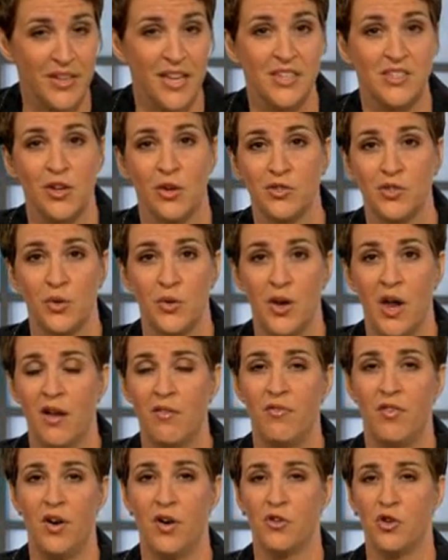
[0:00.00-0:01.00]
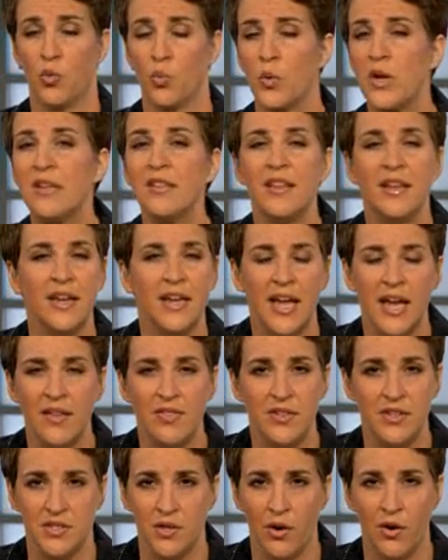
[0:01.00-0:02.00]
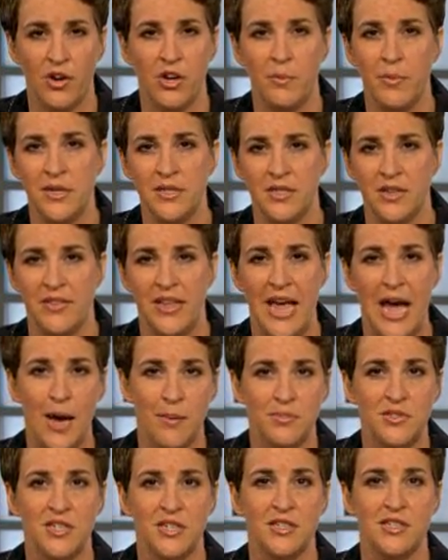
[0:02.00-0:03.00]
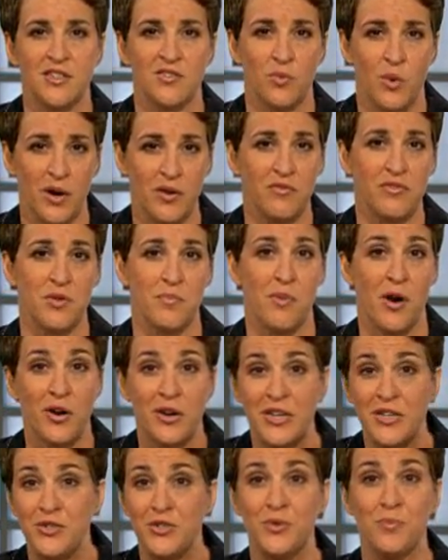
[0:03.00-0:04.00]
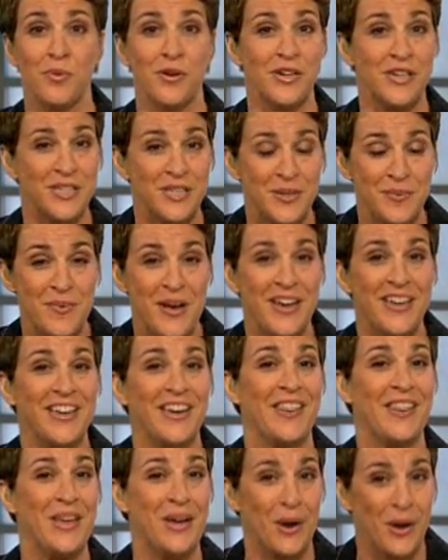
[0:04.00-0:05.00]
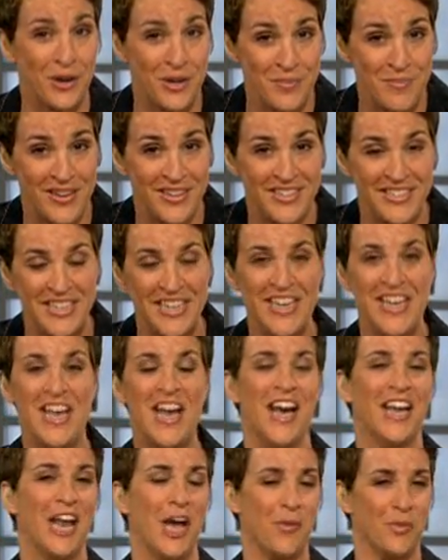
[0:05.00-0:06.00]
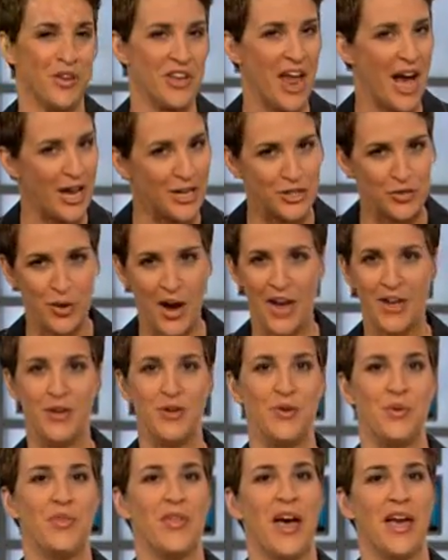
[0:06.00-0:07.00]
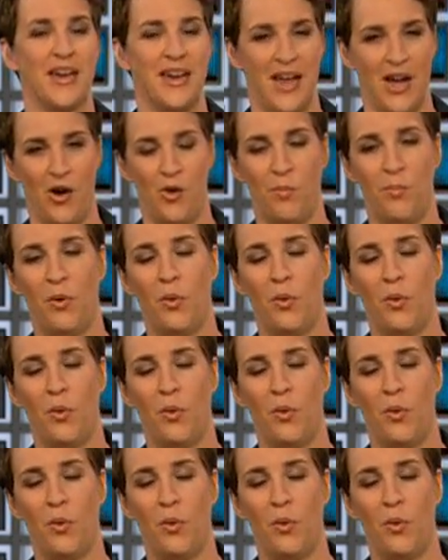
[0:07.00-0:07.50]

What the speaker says: It's also not fair to relitigate these arguments in the absence of one of the parties who participated in the argument, and I will not try to do that now.